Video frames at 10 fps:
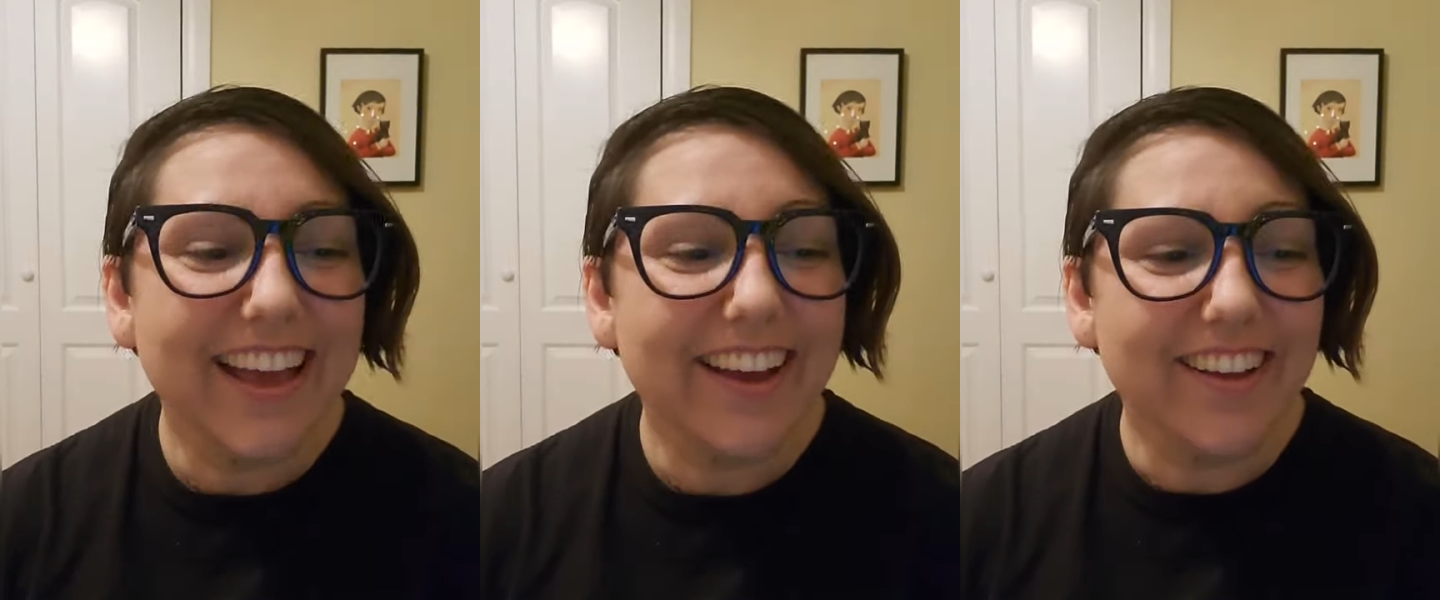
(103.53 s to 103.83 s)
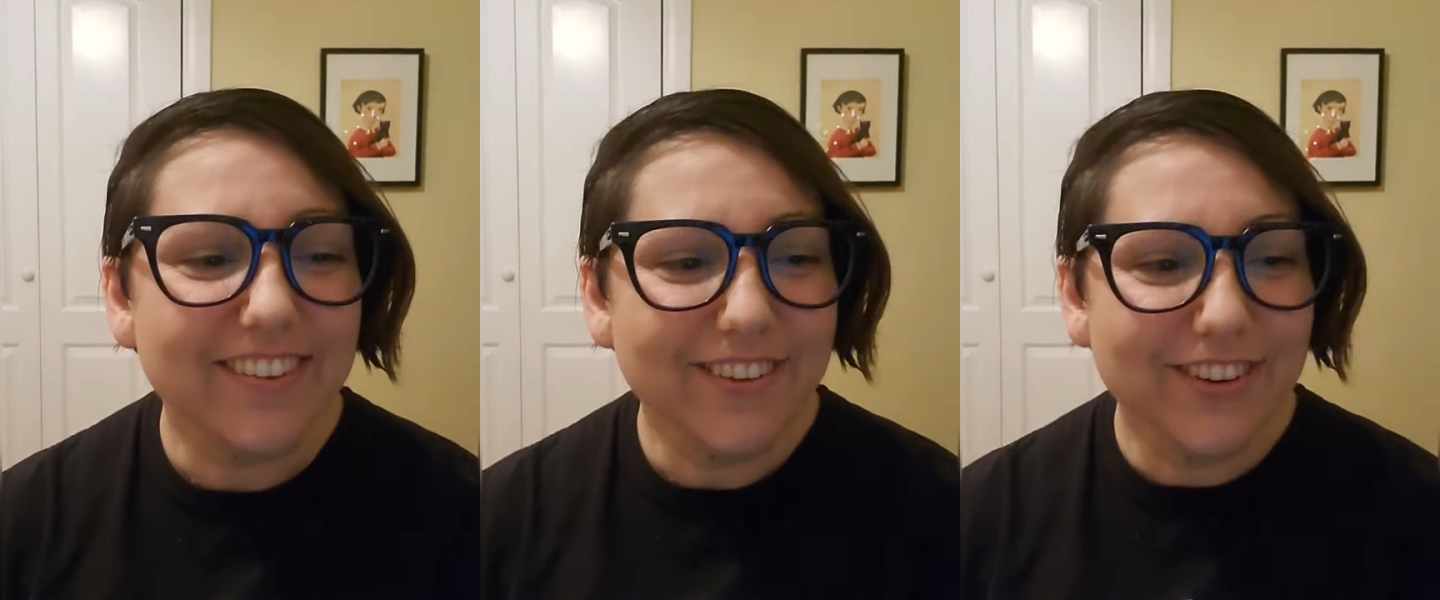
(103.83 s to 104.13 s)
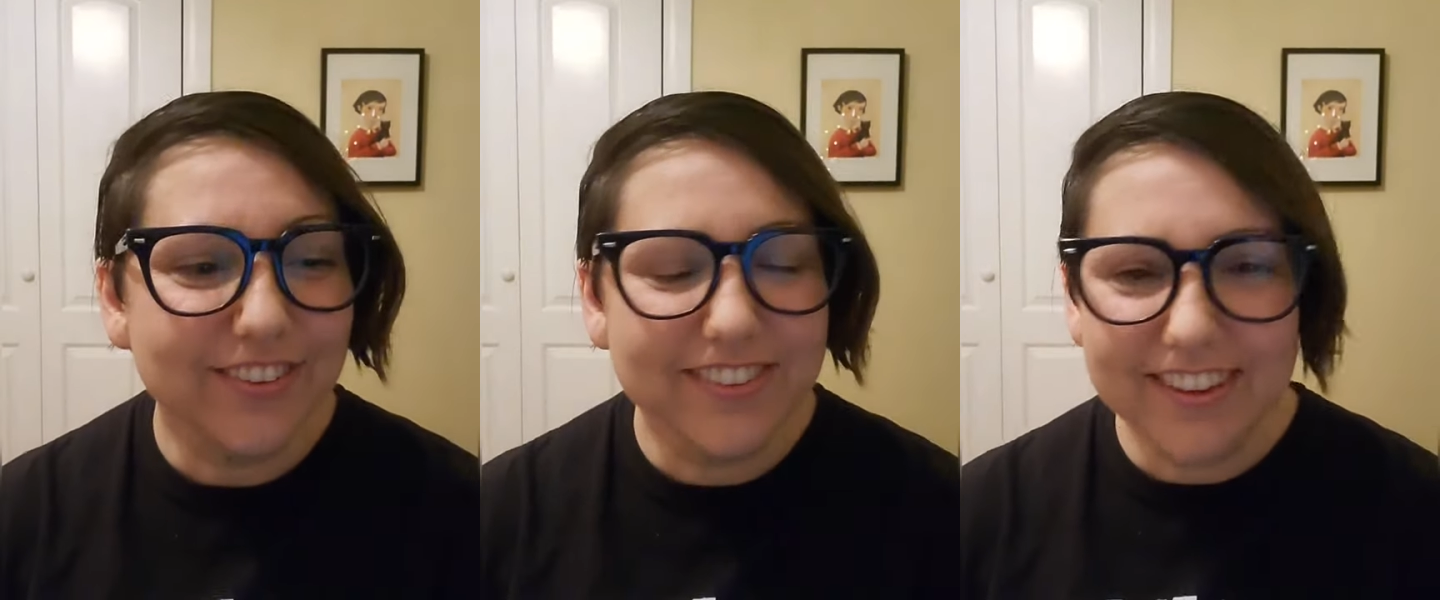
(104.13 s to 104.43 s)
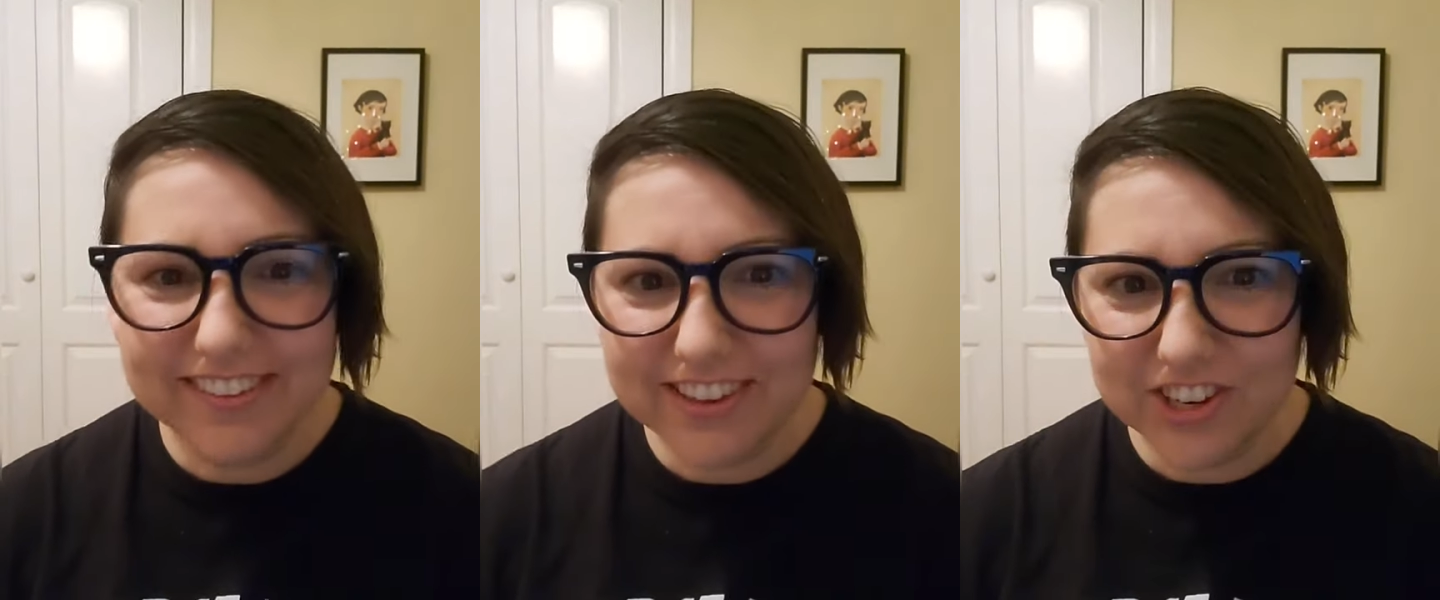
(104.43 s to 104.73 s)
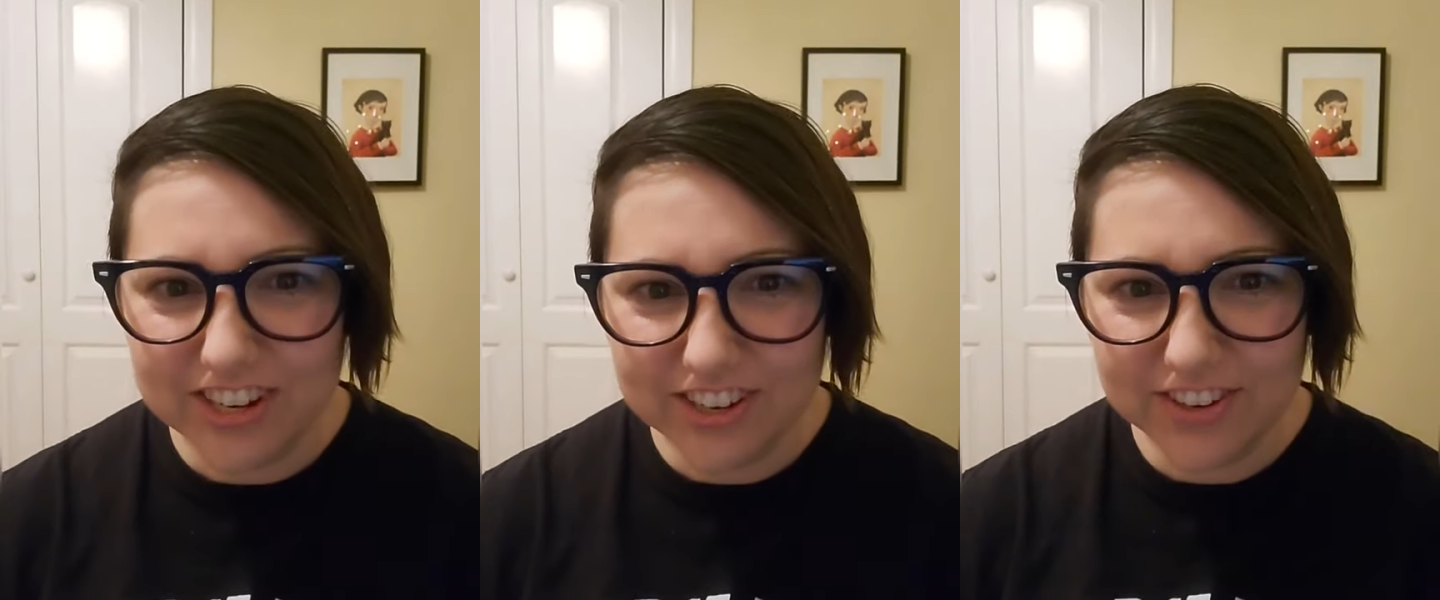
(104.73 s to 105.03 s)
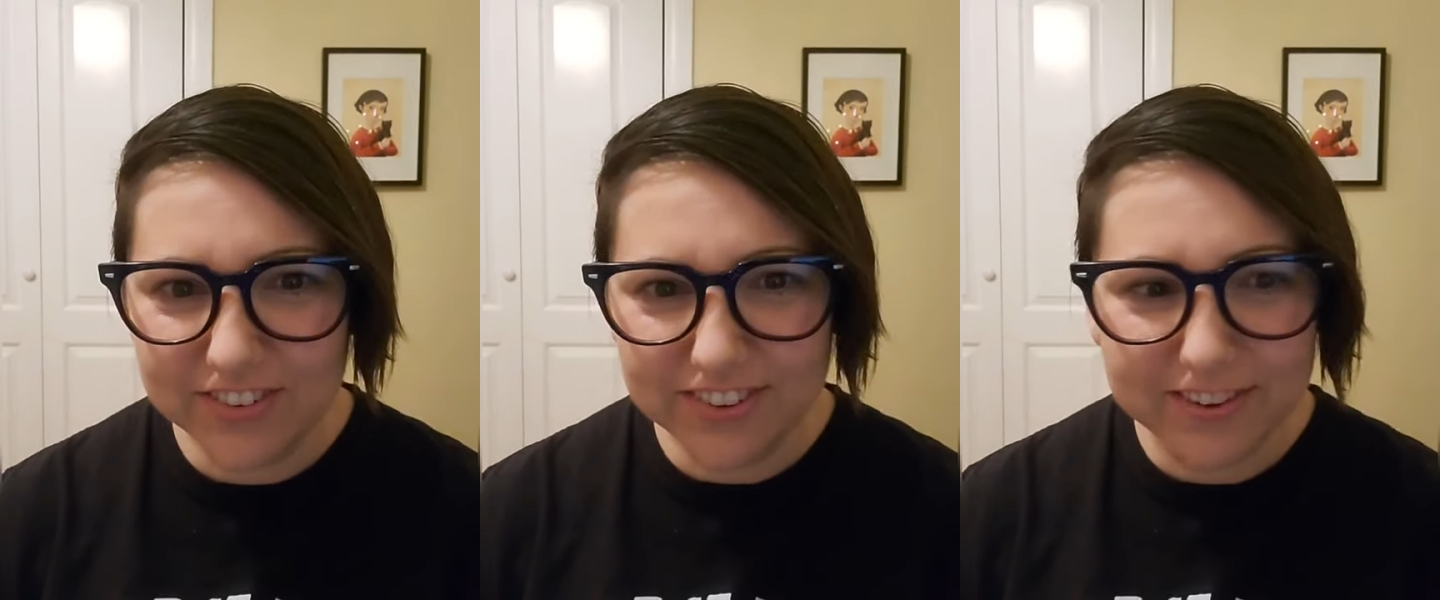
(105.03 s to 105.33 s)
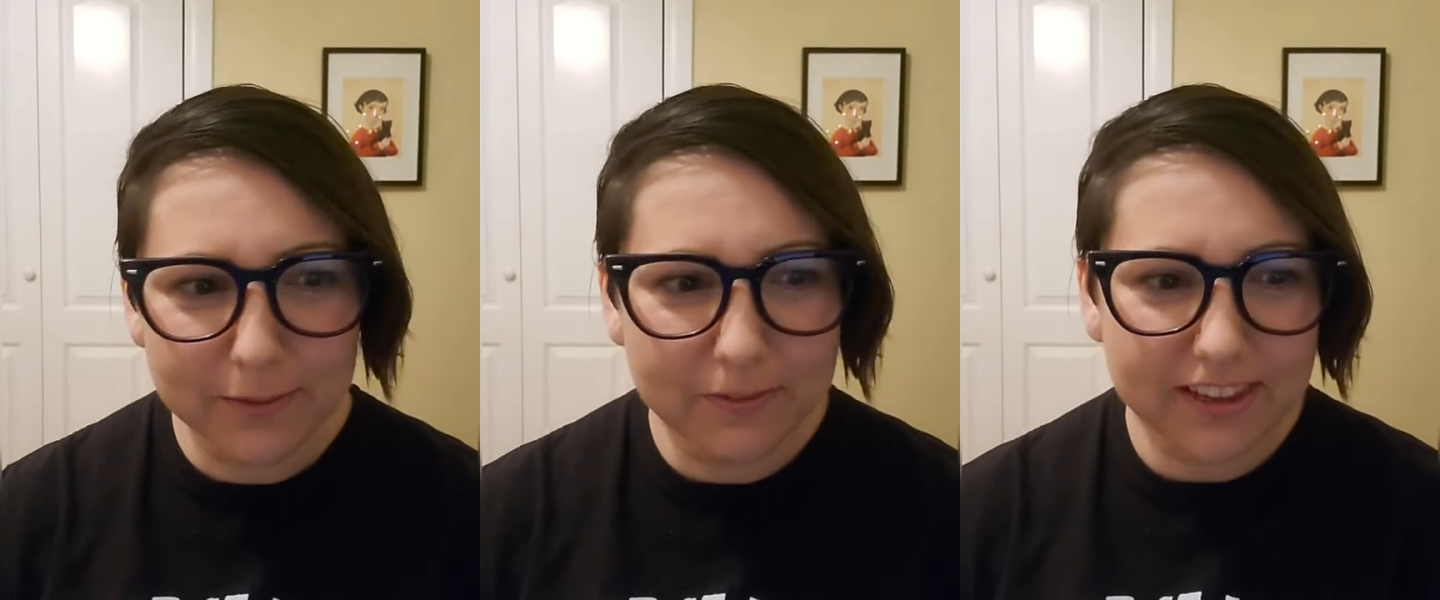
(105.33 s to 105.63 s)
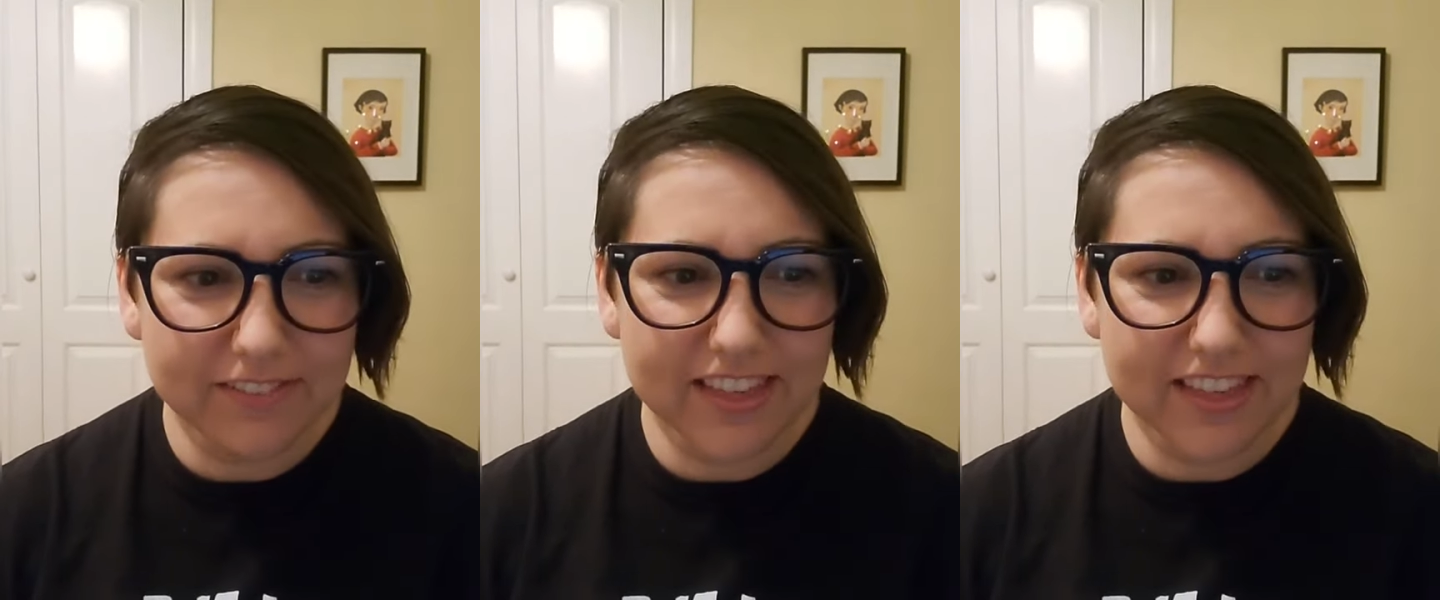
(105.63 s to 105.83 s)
Also, June says that she chooses to believe